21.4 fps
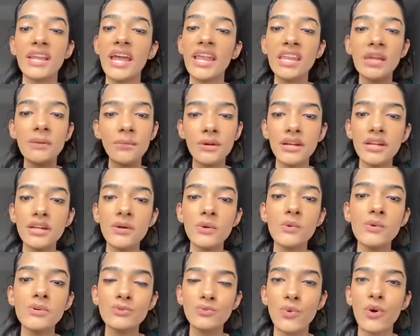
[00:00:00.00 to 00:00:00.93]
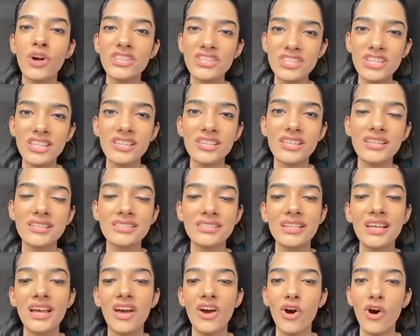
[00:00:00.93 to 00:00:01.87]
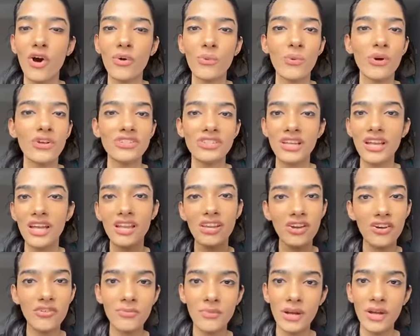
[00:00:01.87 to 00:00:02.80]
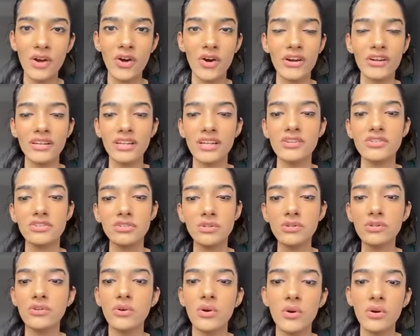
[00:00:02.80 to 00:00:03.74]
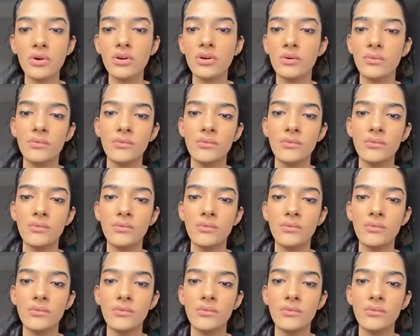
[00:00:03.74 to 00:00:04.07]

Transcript: Anybody who's watching this or watching any of my content should know